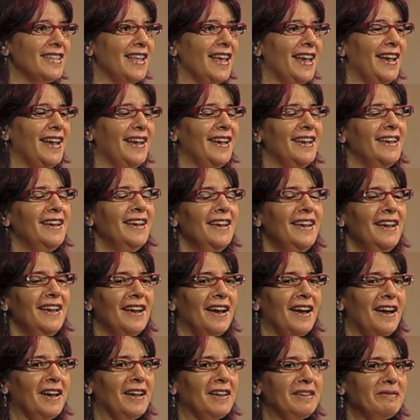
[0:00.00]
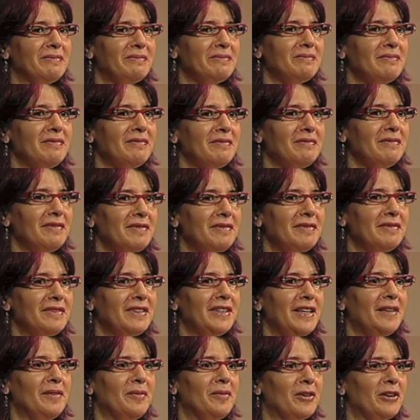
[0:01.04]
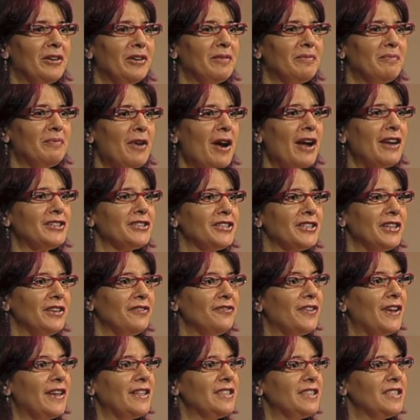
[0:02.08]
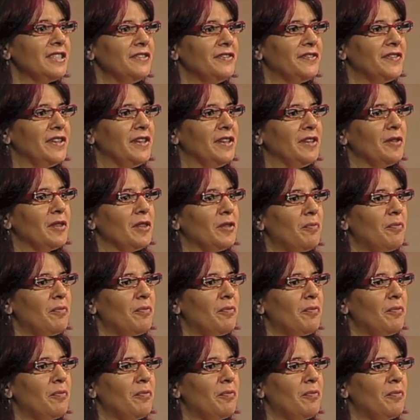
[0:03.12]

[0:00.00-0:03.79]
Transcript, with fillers: They, um, they were brashly offensive in a, the